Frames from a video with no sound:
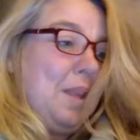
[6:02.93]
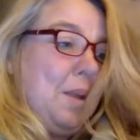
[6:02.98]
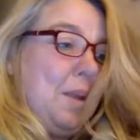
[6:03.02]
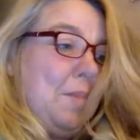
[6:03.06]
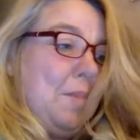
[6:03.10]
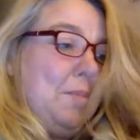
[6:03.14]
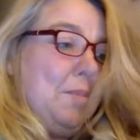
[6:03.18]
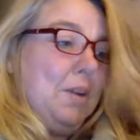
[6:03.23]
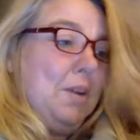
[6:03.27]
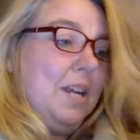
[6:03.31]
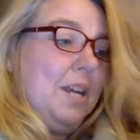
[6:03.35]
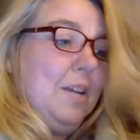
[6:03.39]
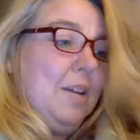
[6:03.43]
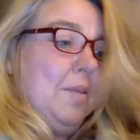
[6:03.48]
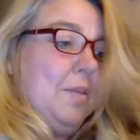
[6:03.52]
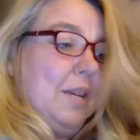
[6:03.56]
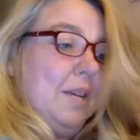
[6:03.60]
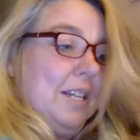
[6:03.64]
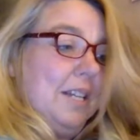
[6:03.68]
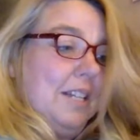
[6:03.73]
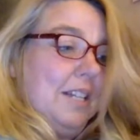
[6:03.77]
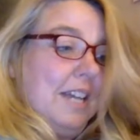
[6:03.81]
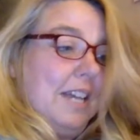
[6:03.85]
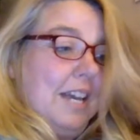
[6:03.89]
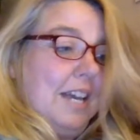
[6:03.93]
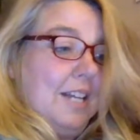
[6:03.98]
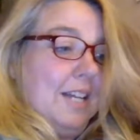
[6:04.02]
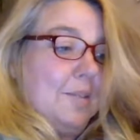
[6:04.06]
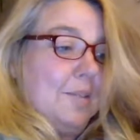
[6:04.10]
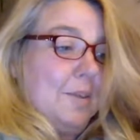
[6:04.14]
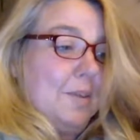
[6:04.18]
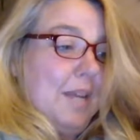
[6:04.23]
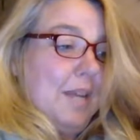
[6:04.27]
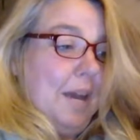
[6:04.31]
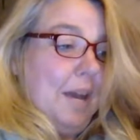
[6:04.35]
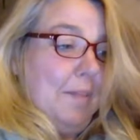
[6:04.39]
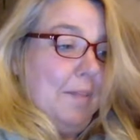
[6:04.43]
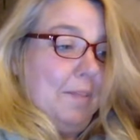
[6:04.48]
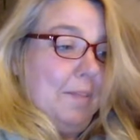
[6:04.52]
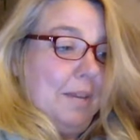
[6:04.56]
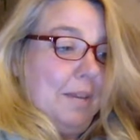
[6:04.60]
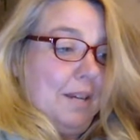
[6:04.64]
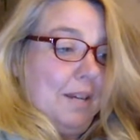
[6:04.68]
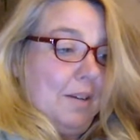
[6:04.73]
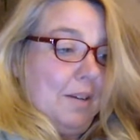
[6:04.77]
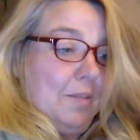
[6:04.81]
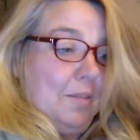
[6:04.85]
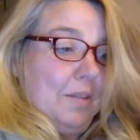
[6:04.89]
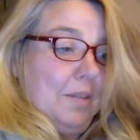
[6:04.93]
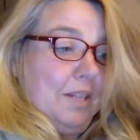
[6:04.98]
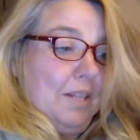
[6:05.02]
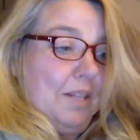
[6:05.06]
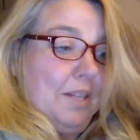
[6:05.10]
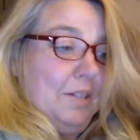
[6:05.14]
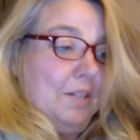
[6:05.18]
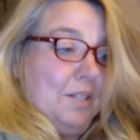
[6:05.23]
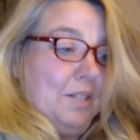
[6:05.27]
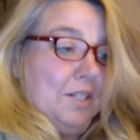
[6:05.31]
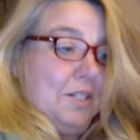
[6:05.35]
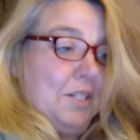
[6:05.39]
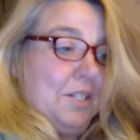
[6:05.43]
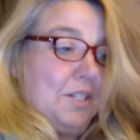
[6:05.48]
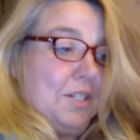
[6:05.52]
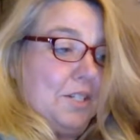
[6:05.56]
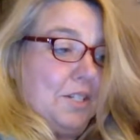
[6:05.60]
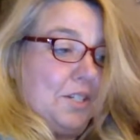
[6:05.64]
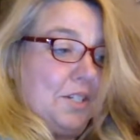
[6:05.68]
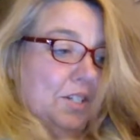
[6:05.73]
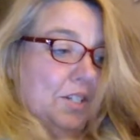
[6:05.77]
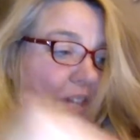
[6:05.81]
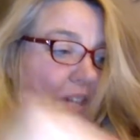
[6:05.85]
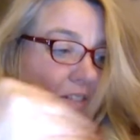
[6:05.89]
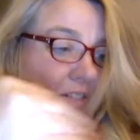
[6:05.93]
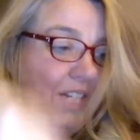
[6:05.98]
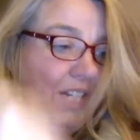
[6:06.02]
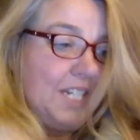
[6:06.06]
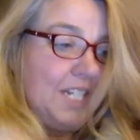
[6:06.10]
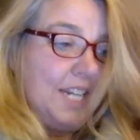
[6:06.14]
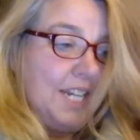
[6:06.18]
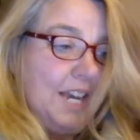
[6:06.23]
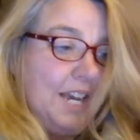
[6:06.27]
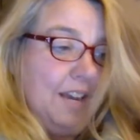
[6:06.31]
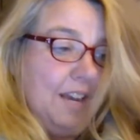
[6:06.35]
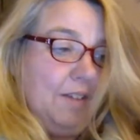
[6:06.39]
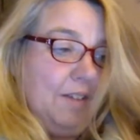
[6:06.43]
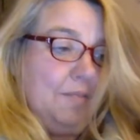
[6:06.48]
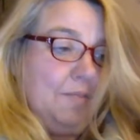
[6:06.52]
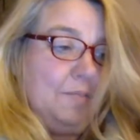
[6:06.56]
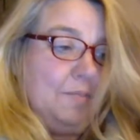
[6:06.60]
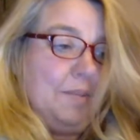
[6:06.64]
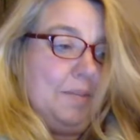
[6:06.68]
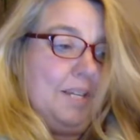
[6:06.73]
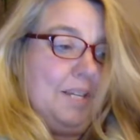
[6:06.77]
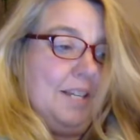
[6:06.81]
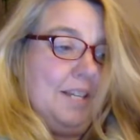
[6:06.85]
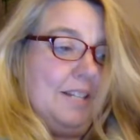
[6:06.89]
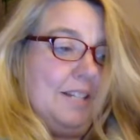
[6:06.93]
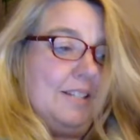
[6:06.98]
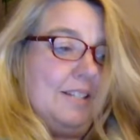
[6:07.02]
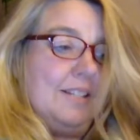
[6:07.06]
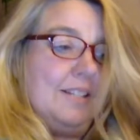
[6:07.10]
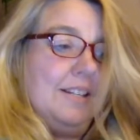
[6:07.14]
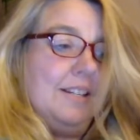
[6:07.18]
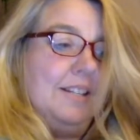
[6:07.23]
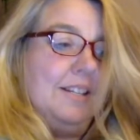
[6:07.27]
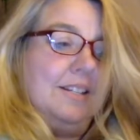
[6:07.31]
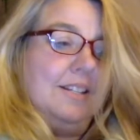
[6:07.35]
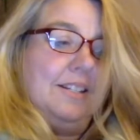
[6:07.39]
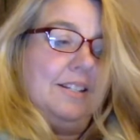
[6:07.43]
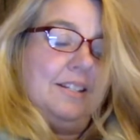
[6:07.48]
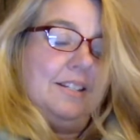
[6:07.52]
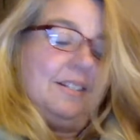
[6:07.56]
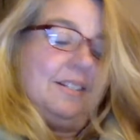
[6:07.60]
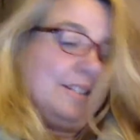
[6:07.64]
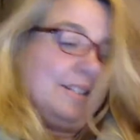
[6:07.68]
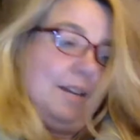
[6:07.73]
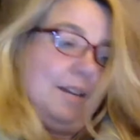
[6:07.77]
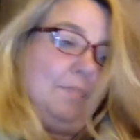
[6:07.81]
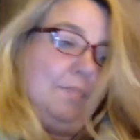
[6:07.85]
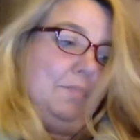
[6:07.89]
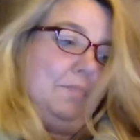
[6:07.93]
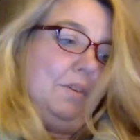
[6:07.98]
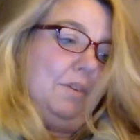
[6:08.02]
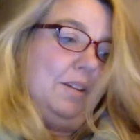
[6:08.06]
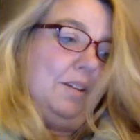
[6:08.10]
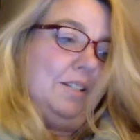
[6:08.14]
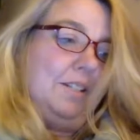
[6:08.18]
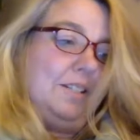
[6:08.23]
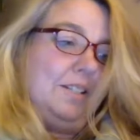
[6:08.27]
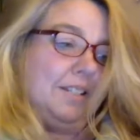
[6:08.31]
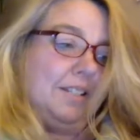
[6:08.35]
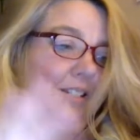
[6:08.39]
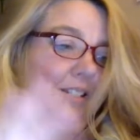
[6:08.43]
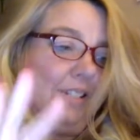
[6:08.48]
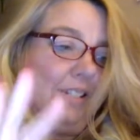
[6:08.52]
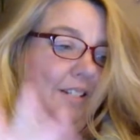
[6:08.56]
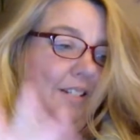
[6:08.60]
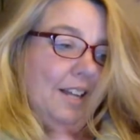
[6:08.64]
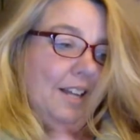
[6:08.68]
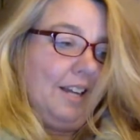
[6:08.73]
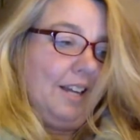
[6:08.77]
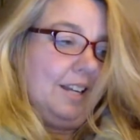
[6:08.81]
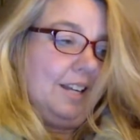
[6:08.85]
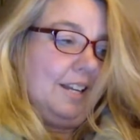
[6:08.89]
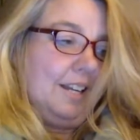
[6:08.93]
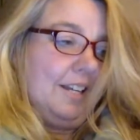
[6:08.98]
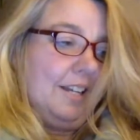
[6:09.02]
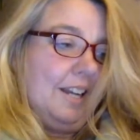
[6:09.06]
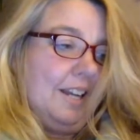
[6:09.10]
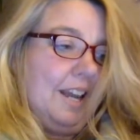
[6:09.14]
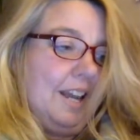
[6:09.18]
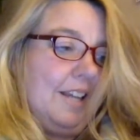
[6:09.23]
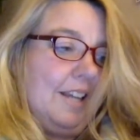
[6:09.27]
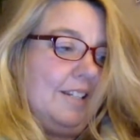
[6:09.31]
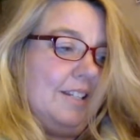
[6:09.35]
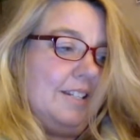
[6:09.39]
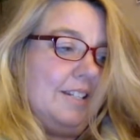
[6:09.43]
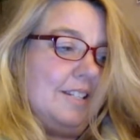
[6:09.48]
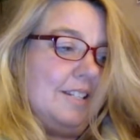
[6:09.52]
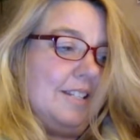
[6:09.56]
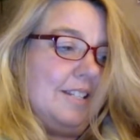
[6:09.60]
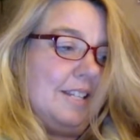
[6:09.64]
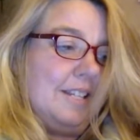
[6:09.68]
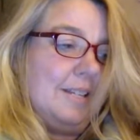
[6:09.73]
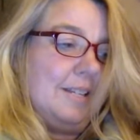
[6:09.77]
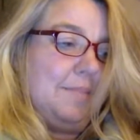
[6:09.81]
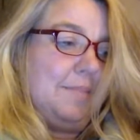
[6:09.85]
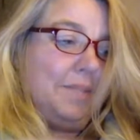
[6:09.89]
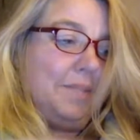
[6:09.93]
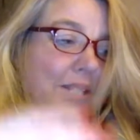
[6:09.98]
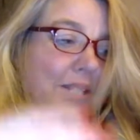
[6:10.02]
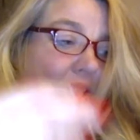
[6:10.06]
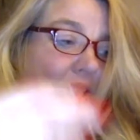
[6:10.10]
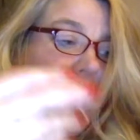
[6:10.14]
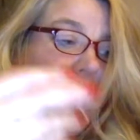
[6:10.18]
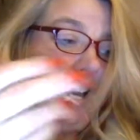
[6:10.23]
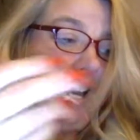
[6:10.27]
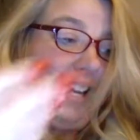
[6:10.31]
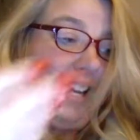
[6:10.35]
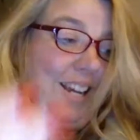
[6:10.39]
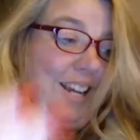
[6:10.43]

pretty quickly, as we got bigger, we learned to shove it down because someone didn't like it and seemed to like